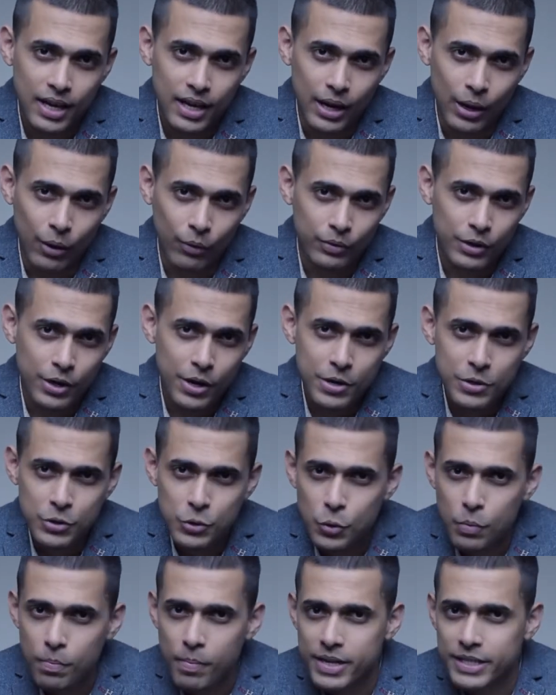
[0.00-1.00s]
Now there are
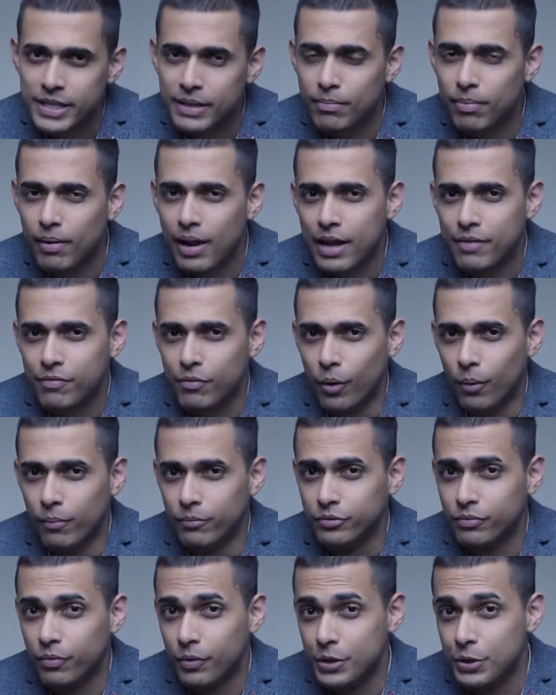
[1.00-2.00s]
two basic
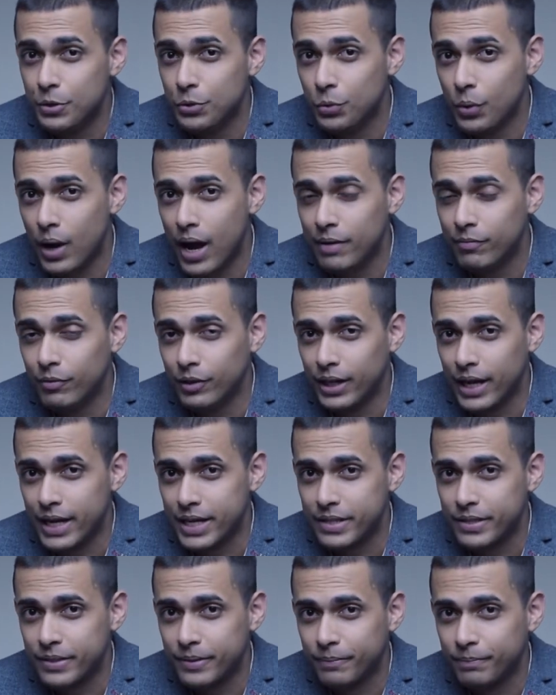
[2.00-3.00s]
platforms for you to
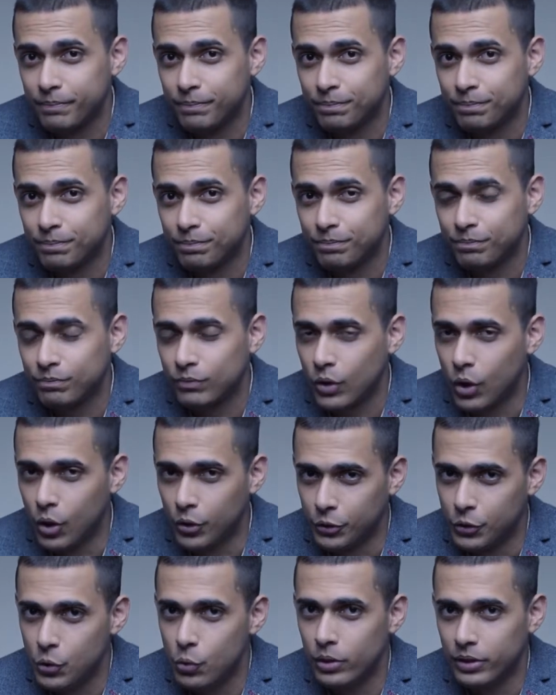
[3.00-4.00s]
advertise, on
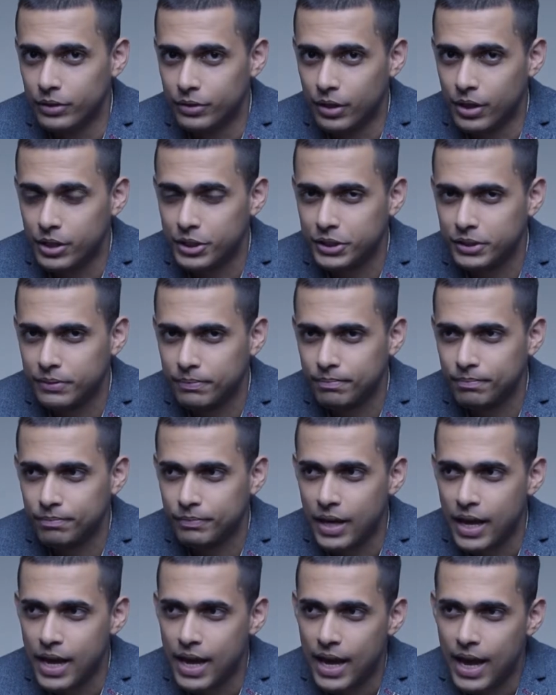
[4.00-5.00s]
Google Search
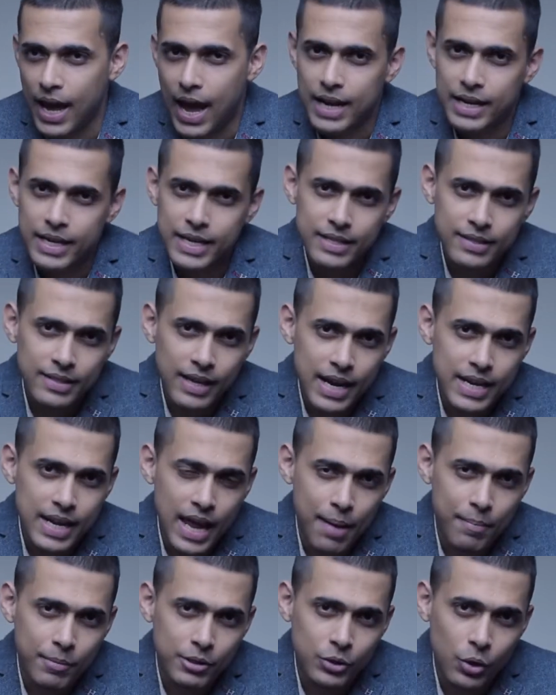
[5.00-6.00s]
and inside
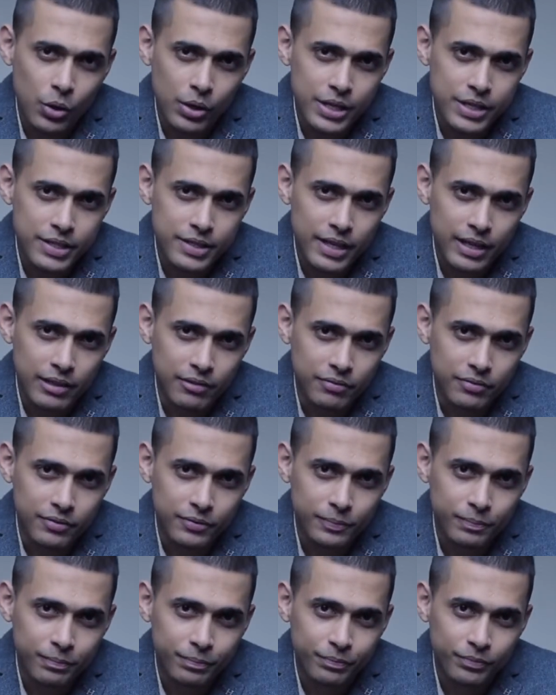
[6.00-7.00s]
Amazon itself.
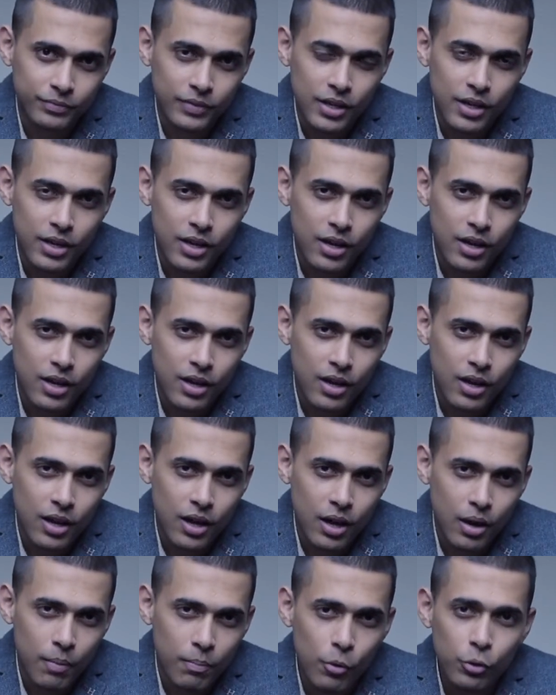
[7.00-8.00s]

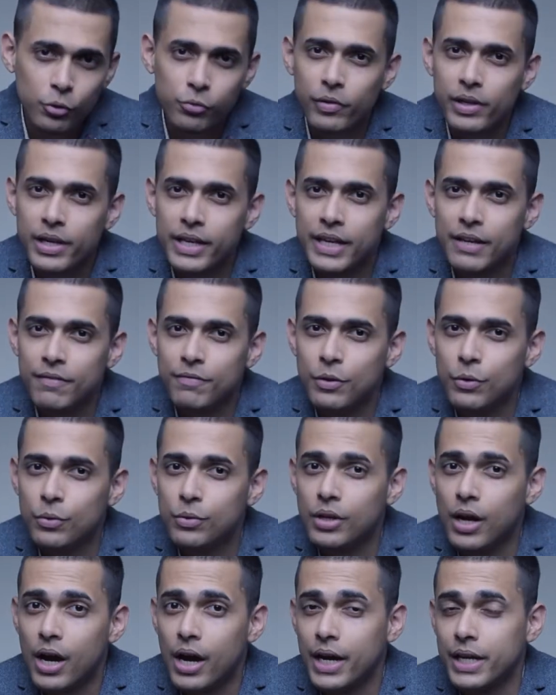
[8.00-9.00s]
Both will give you
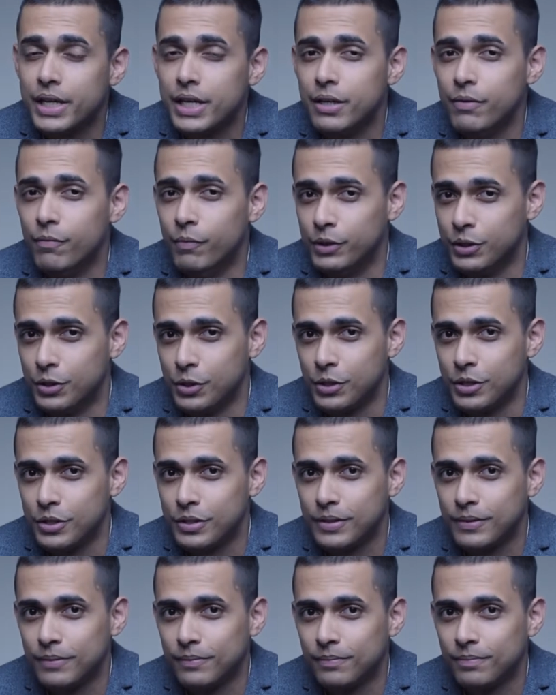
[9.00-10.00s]
targeted
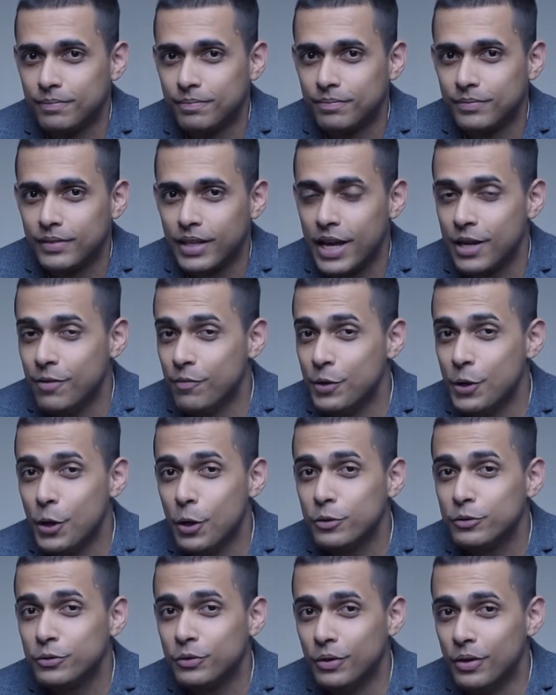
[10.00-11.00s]
visitors. And we
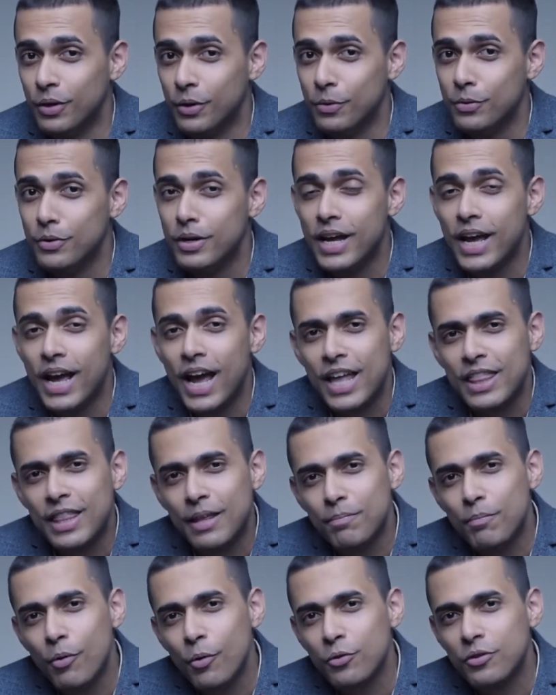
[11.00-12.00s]
also know
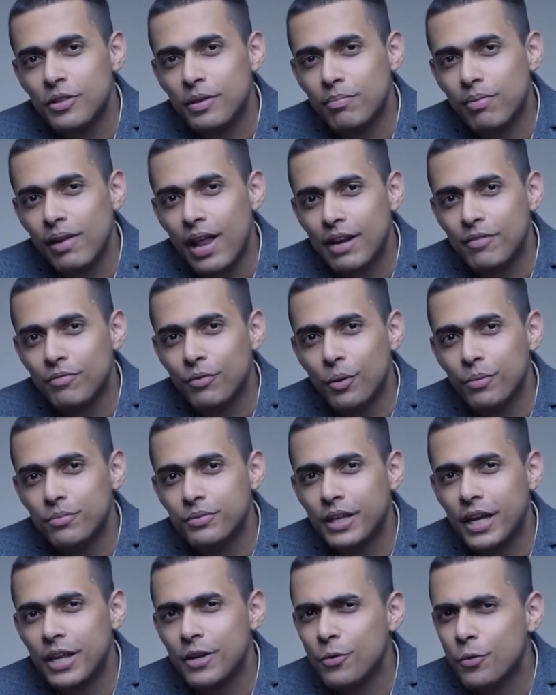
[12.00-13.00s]
that both the
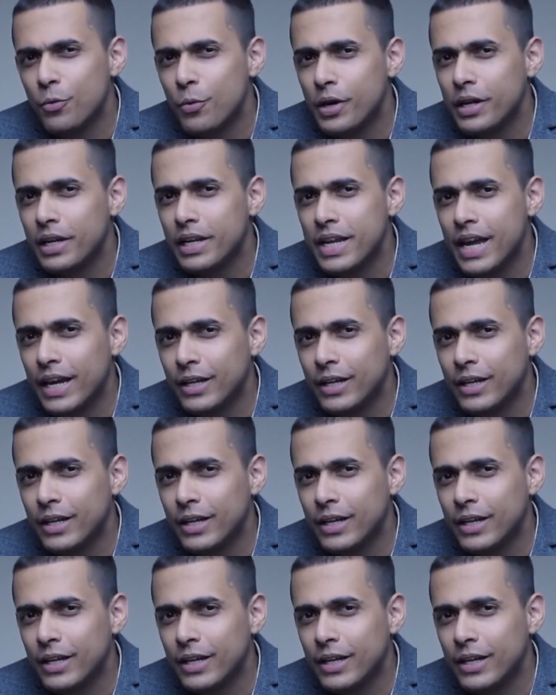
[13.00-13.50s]
platforms can quickly